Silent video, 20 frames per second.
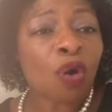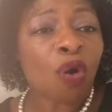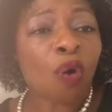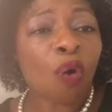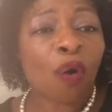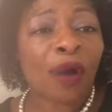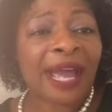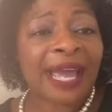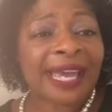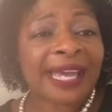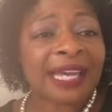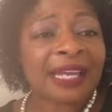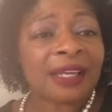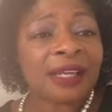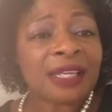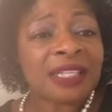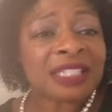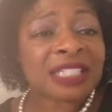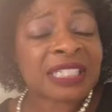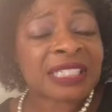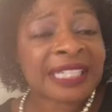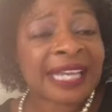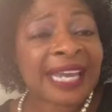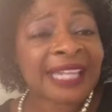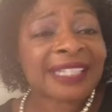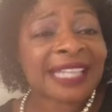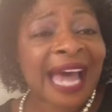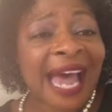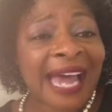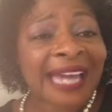or a
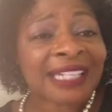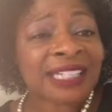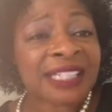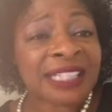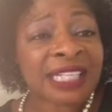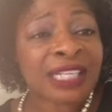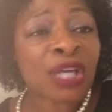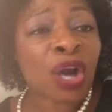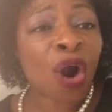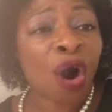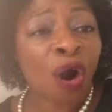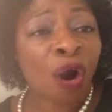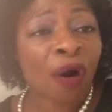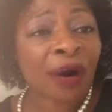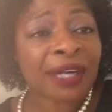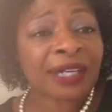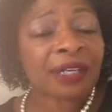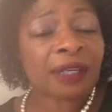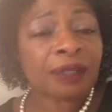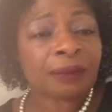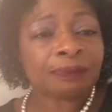state ID card